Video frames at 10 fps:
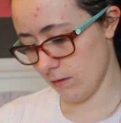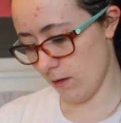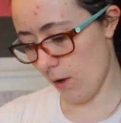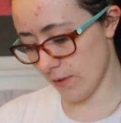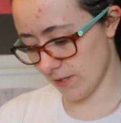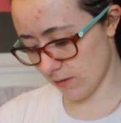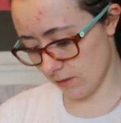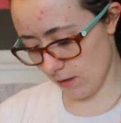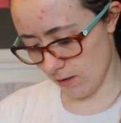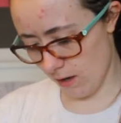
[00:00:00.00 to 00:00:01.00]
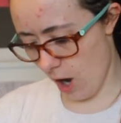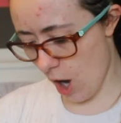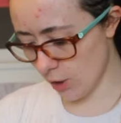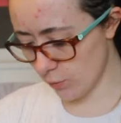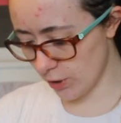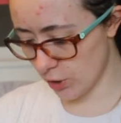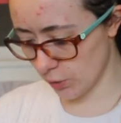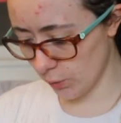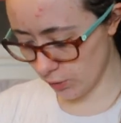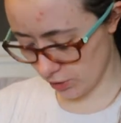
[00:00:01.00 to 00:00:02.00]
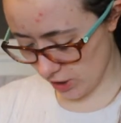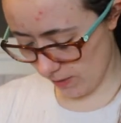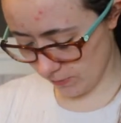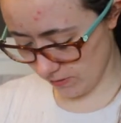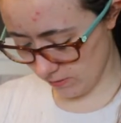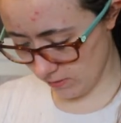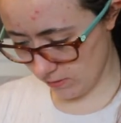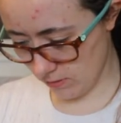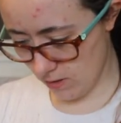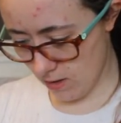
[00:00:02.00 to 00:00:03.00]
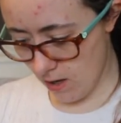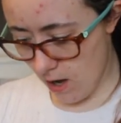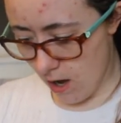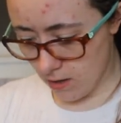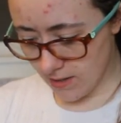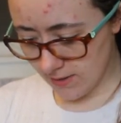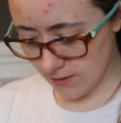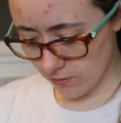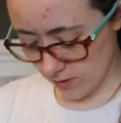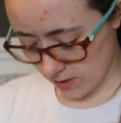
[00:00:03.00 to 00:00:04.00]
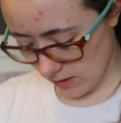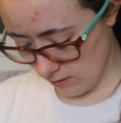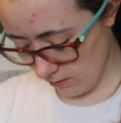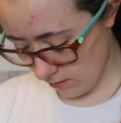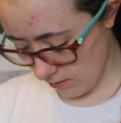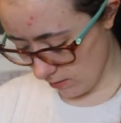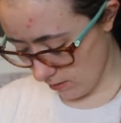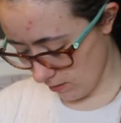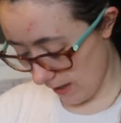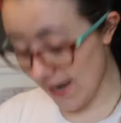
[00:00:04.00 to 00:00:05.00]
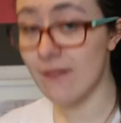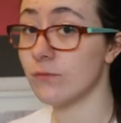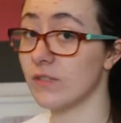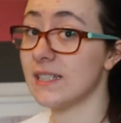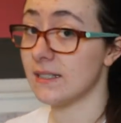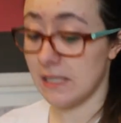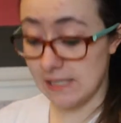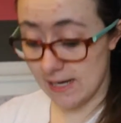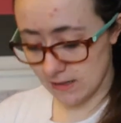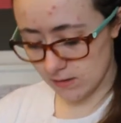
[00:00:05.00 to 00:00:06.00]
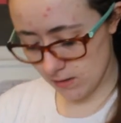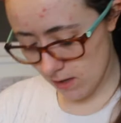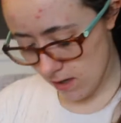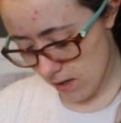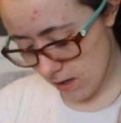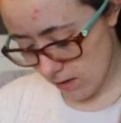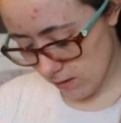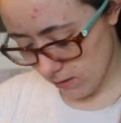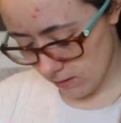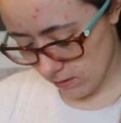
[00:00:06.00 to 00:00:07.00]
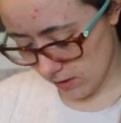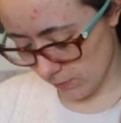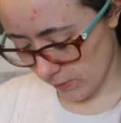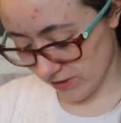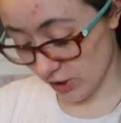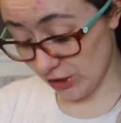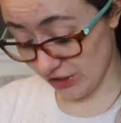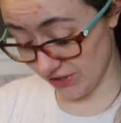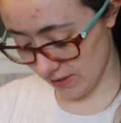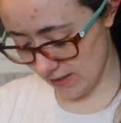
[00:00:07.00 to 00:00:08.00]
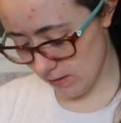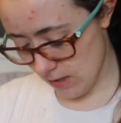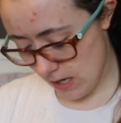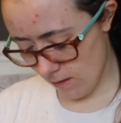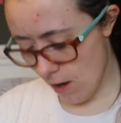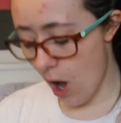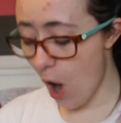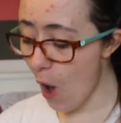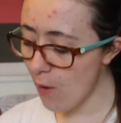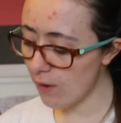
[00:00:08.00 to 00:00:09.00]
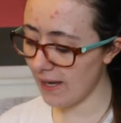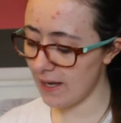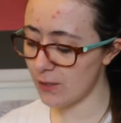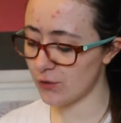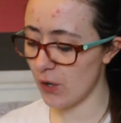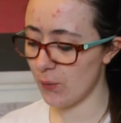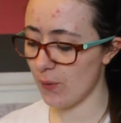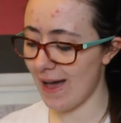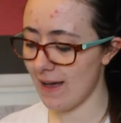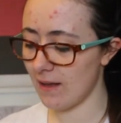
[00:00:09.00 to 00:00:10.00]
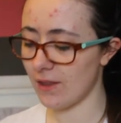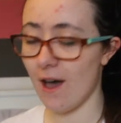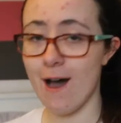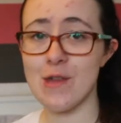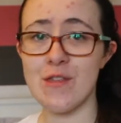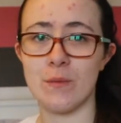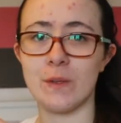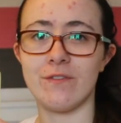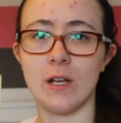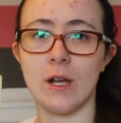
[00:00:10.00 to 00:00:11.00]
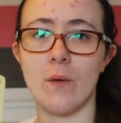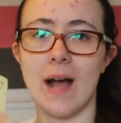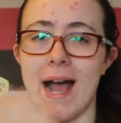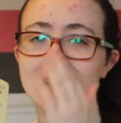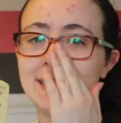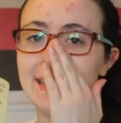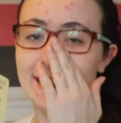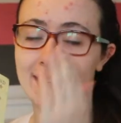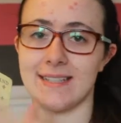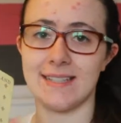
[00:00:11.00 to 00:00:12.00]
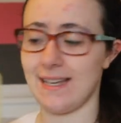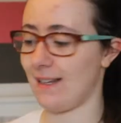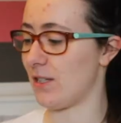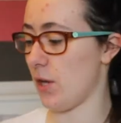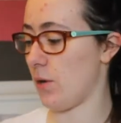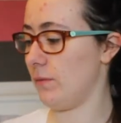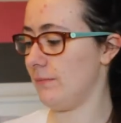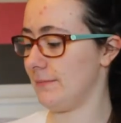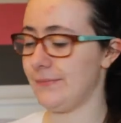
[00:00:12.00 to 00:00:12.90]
oh, it's 100 short chapters. Oh, that's interesting. I haven't read this in years, to the point where it's got dust on it. Oh, okay, so the Arthur that we follow has like a seeing stone